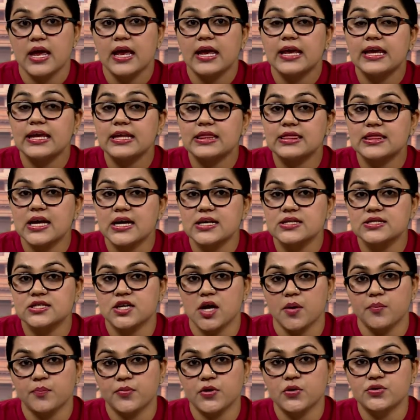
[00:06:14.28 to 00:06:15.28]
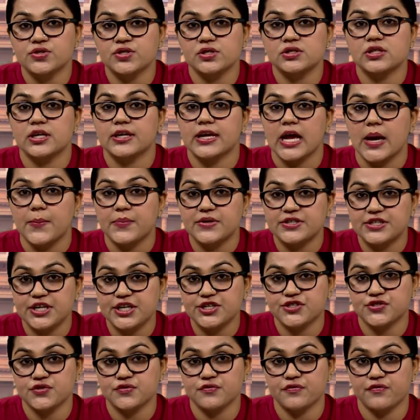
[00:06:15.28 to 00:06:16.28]
He thus computed the
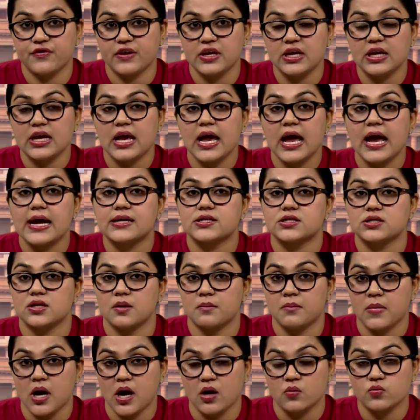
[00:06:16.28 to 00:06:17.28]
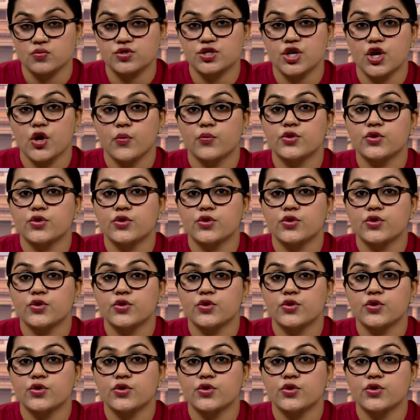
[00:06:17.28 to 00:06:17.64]
capitation fee at an amount